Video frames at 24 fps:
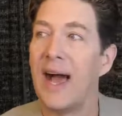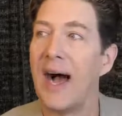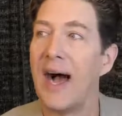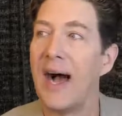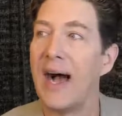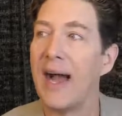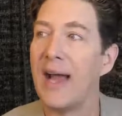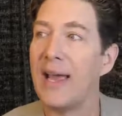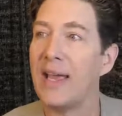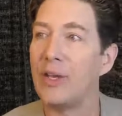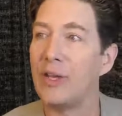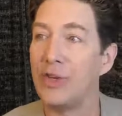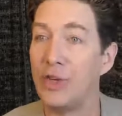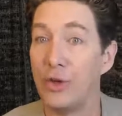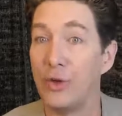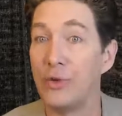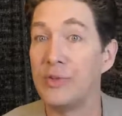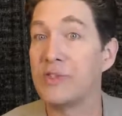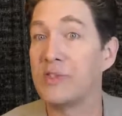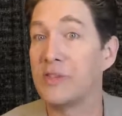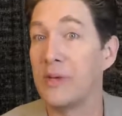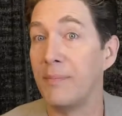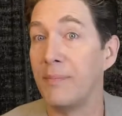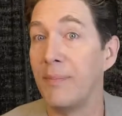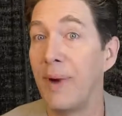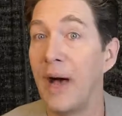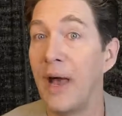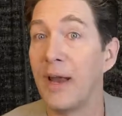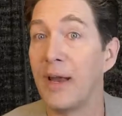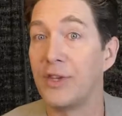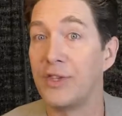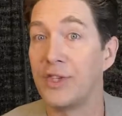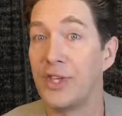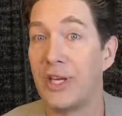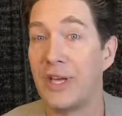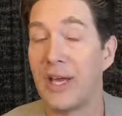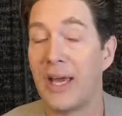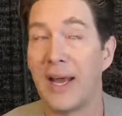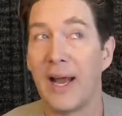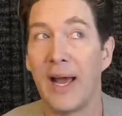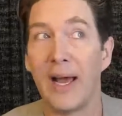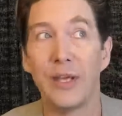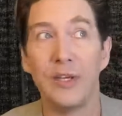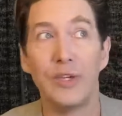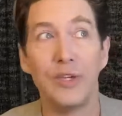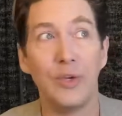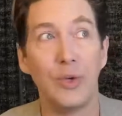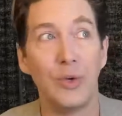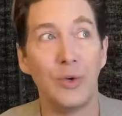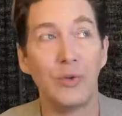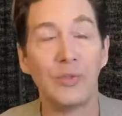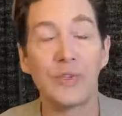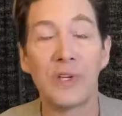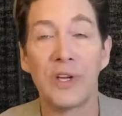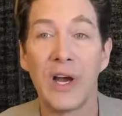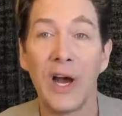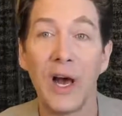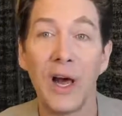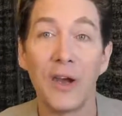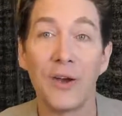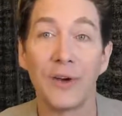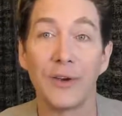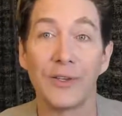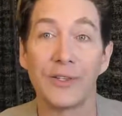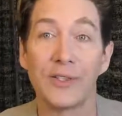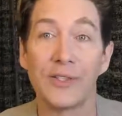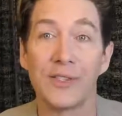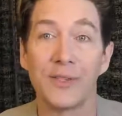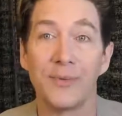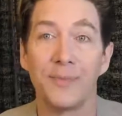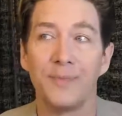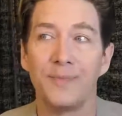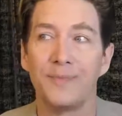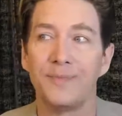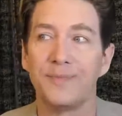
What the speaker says: I use symbology and I use colors.